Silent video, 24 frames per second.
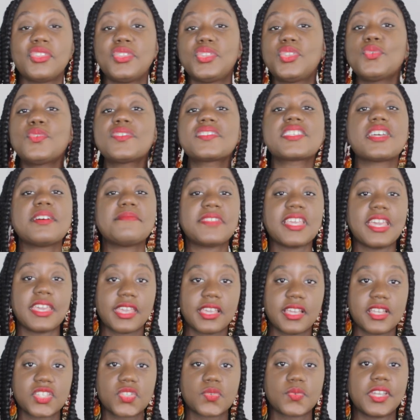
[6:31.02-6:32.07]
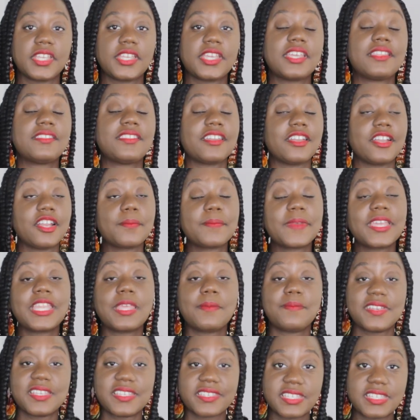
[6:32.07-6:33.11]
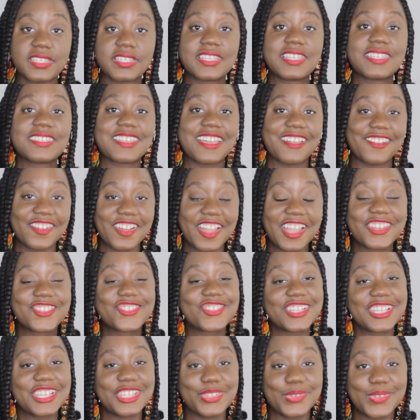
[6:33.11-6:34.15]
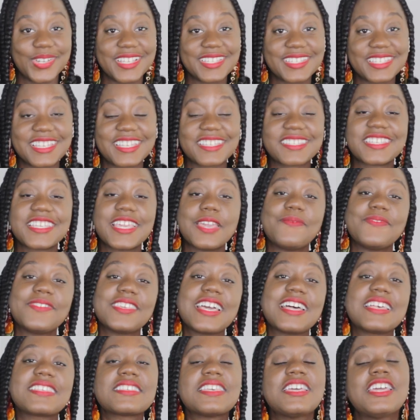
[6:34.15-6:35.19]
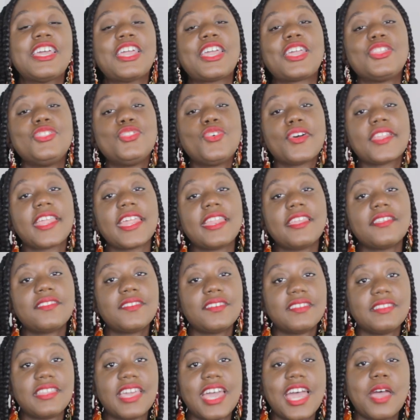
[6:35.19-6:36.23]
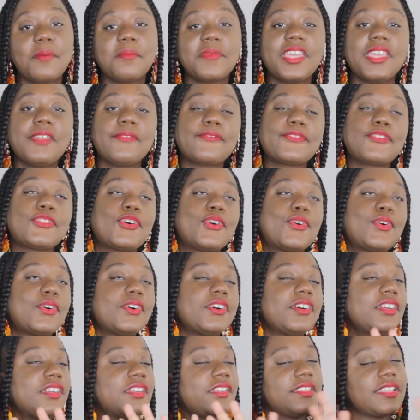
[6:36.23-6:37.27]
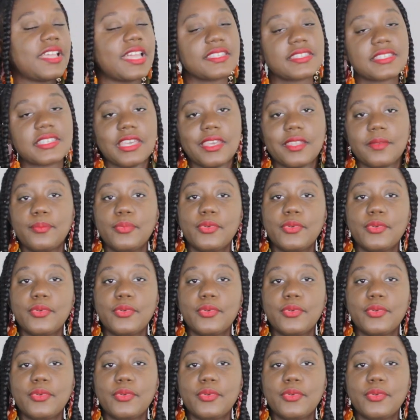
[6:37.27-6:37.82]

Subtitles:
do something else with it. There are many businesses that are actually doing this. If yes, donate it to them. If no, that's it.